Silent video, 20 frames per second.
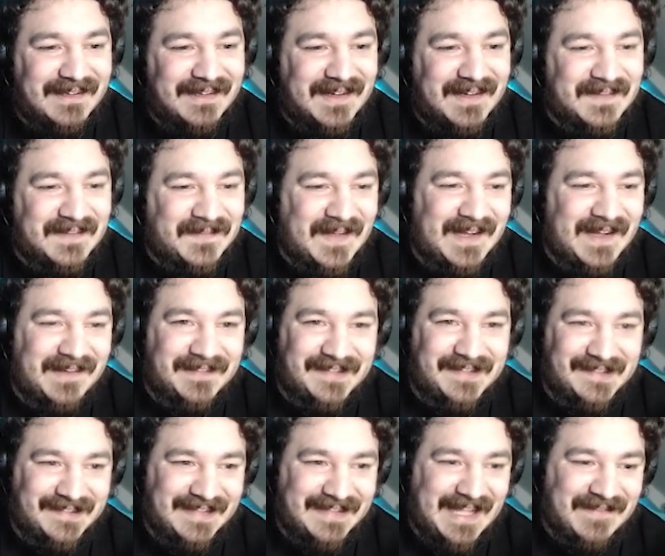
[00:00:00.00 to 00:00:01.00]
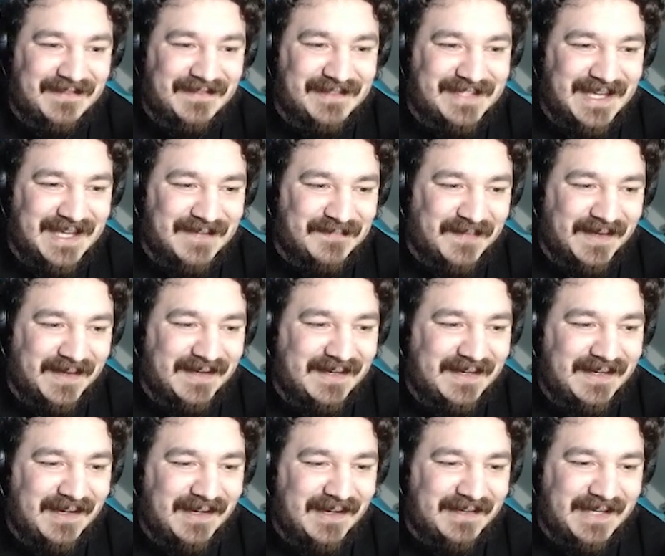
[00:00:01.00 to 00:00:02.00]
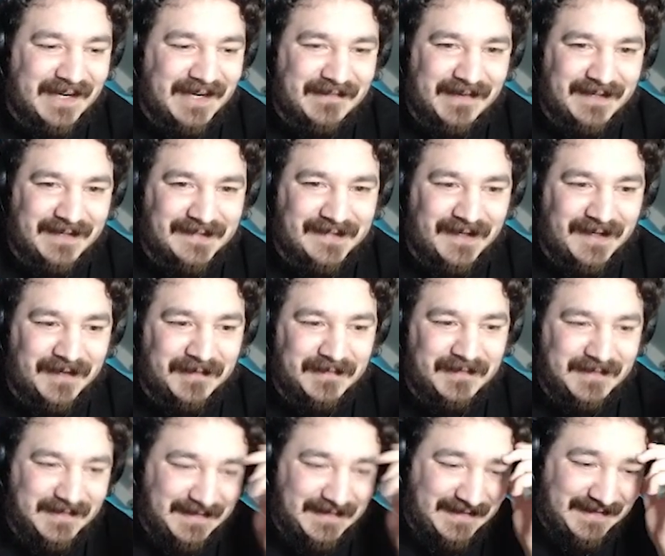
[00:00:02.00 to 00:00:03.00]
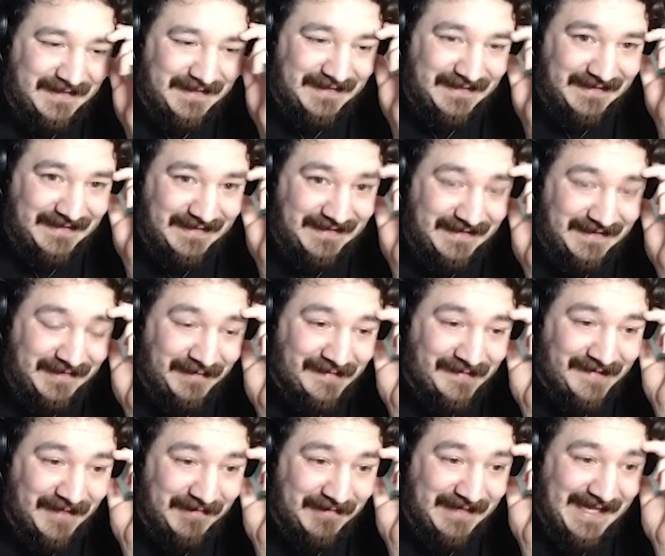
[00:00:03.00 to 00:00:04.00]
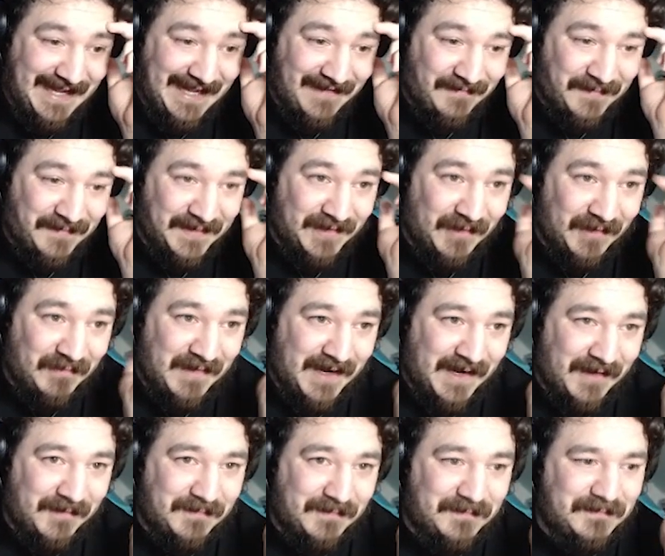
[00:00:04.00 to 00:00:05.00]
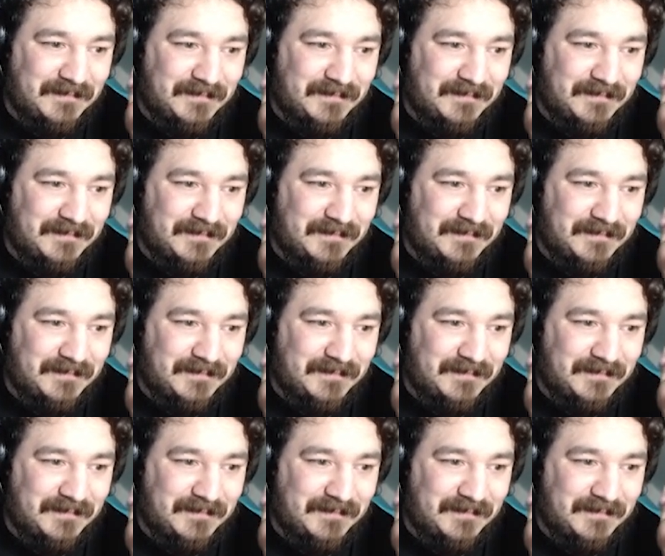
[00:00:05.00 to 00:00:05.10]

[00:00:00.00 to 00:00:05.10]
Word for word: Aphelios isn't leveled yet, but... Okay, right, so... You still live, but not well.